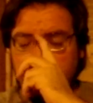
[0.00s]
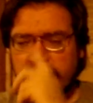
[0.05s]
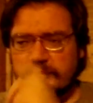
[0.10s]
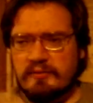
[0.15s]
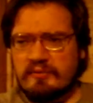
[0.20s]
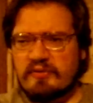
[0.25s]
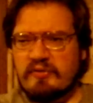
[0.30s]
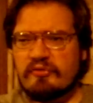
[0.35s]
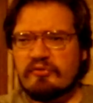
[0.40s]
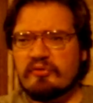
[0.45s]

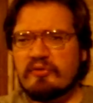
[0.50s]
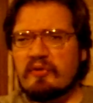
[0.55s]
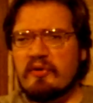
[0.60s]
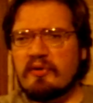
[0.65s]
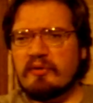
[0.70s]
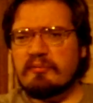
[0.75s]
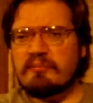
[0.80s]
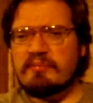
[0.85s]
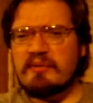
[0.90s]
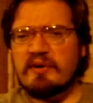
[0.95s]
This long
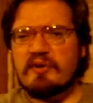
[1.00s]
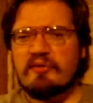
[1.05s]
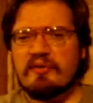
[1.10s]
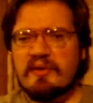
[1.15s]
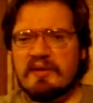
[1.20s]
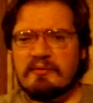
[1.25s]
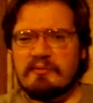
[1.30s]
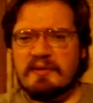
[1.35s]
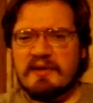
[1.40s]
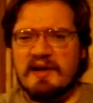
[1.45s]
bickering,
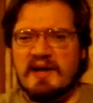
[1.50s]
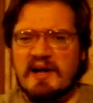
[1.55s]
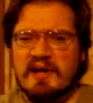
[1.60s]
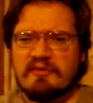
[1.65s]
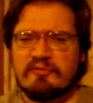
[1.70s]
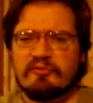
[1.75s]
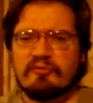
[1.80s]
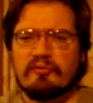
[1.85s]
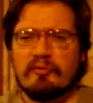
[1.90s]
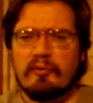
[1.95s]
we can't
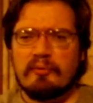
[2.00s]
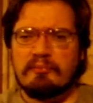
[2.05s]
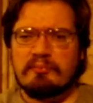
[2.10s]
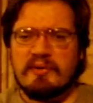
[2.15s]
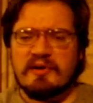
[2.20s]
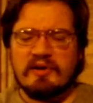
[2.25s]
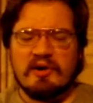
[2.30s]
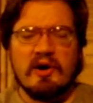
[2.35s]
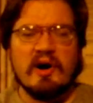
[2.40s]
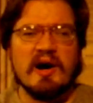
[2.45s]
form better
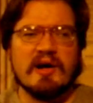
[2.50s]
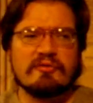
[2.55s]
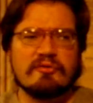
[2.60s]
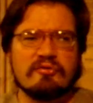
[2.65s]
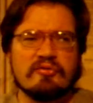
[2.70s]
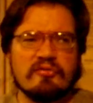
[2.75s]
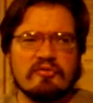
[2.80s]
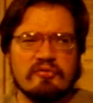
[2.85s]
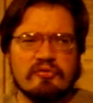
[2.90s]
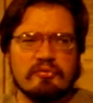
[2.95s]

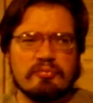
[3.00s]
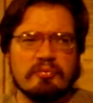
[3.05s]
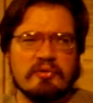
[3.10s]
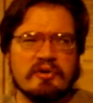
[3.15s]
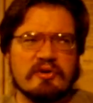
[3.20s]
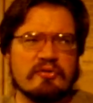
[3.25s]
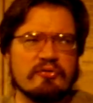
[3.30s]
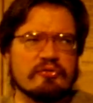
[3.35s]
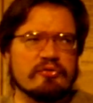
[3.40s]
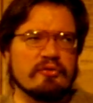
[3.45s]
hydrogen
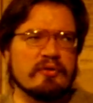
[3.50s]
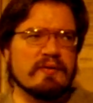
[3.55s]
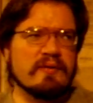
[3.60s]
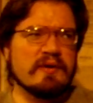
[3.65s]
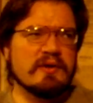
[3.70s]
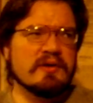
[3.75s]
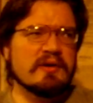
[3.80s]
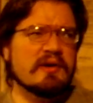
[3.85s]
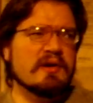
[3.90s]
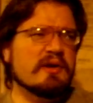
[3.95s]
splitters so that
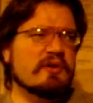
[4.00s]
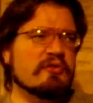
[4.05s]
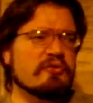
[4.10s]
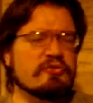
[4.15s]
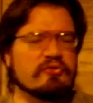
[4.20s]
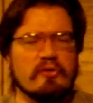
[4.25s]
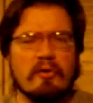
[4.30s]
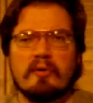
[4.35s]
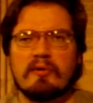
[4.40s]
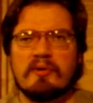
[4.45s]

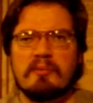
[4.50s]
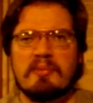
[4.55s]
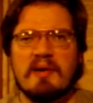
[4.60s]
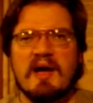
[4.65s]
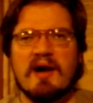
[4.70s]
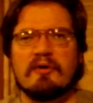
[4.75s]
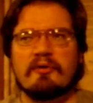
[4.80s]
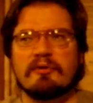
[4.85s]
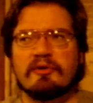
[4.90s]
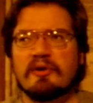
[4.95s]

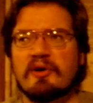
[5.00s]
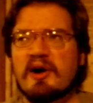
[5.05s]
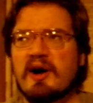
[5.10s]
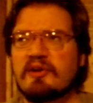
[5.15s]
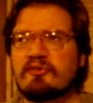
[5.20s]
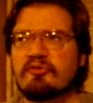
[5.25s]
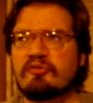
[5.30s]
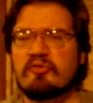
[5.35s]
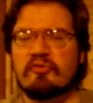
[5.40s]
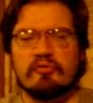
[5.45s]
solar-powered
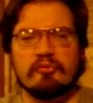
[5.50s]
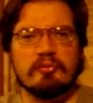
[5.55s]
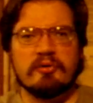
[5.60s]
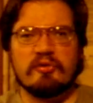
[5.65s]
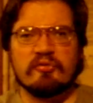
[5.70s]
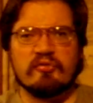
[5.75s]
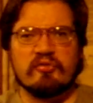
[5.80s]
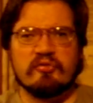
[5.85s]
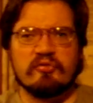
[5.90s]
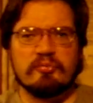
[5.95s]
hydrogen splitters
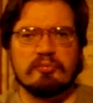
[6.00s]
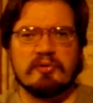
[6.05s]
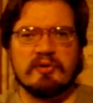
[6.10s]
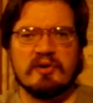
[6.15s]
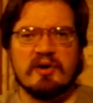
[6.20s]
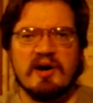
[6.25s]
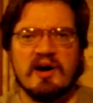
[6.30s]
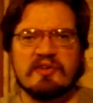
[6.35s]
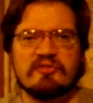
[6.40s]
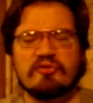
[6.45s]
can split
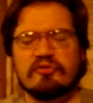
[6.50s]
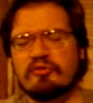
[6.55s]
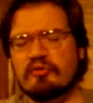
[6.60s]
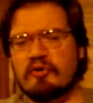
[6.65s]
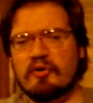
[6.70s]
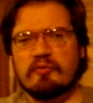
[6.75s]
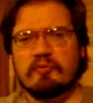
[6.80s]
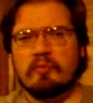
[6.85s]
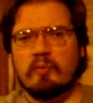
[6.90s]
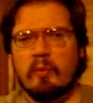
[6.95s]
hydrogen
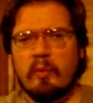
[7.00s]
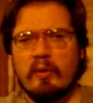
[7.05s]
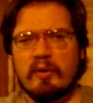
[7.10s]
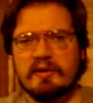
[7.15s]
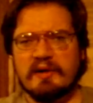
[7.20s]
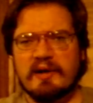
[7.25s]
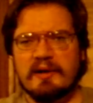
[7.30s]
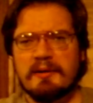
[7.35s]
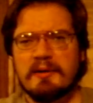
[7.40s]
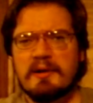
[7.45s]
off water
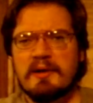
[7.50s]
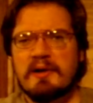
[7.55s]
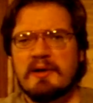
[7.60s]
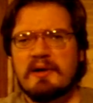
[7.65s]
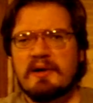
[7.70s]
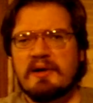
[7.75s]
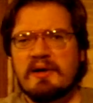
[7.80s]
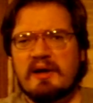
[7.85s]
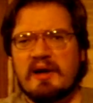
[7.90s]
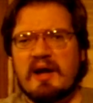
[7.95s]

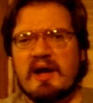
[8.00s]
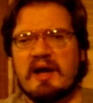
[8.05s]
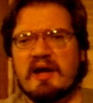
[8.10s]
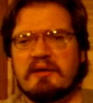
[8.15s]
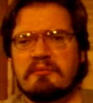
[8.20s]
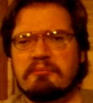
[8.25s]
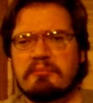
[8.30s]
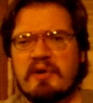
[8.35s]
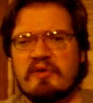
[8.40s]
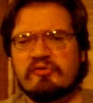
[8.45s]
and
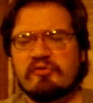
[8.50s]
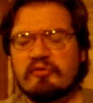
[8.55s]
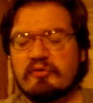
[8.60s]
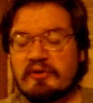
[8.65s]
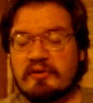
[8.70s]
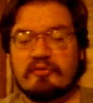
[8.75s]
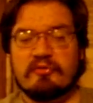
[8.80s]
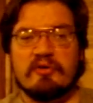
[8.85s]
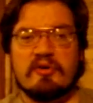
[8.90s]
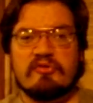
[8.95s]
basically
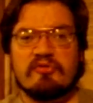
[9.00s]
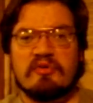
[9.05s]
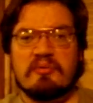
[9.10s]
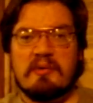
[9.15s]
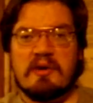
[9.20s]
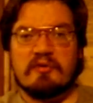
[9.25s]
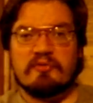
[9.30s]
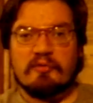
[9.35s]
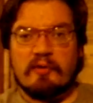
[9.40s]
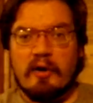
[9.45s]
increase the amount
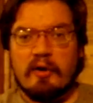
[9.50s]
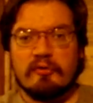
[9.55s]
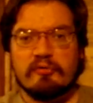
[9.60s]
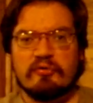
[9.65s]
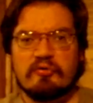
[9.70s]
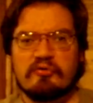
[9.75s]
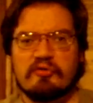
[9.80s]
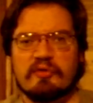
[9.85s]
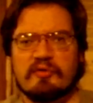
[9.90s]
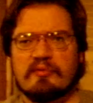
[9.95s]
of
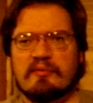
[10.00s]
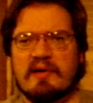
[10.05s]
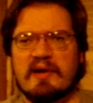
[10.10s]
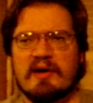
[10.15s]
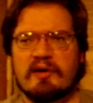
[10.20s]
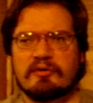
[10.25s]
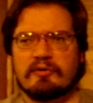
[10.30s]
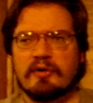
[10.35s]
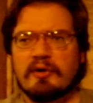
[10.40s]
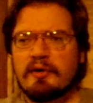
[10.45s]
oxygen around
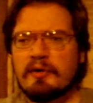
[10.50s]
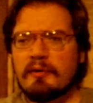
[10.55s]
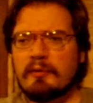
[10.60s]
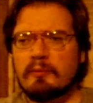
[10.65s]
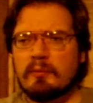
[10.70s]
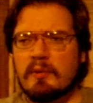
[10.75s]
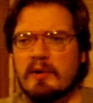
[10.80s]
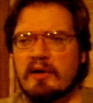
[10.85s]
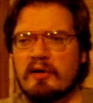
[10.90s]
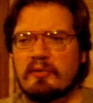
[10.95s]

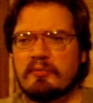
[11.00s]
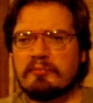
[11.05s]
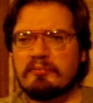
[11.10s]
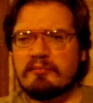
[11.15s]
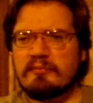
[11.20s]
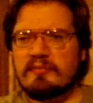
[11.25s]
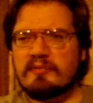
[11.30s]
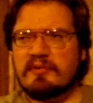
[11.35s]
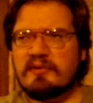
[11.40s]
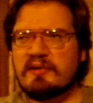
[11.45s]
while
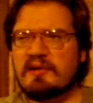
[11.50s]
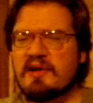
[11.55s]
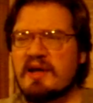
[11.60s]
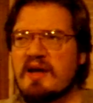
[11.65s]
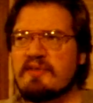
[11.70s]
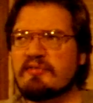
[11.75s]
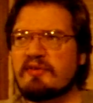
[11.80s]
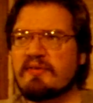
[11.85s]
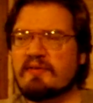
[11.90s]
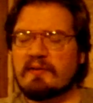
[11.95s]

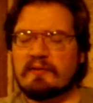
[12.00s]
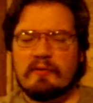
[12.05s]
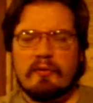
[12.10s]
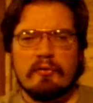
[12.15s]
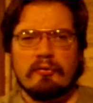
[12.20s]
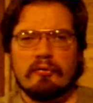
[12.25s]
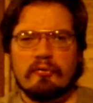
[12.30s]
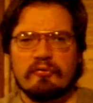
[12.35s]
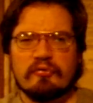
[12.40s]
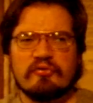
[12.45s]
having the
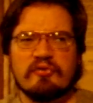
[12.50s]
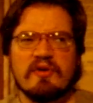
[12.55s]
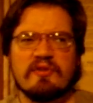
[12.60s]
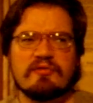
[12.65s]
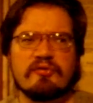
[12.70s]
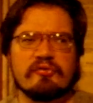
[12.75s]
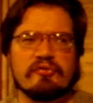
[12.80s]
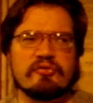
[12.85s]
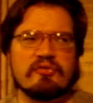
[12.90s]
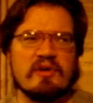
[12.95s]
local service
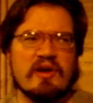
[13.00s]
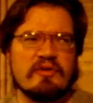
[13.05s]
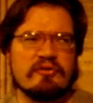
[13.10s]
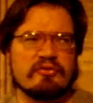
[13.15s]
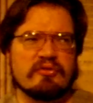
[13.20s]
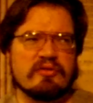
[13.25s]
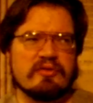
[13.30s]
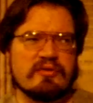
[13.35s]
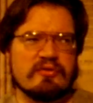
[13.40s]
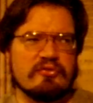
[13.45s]

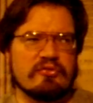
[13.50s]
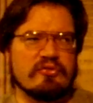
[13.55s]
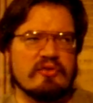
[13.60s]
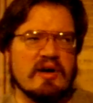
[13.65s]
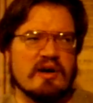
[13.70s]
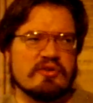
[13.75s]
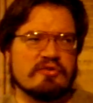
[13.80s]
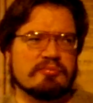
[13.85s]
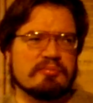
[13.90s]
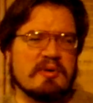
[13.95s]
station
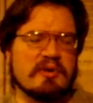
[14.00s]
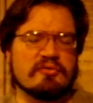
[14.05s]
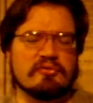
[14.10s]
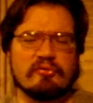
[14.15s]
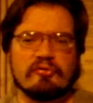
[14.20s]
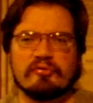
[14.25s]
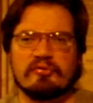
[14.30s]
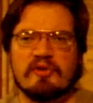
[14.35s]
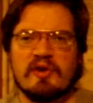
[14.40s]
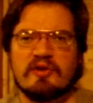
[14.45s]
/ petrol
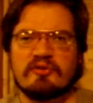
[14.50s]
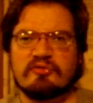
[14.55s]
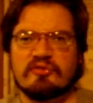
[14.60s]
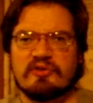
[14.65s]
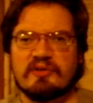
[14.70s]
station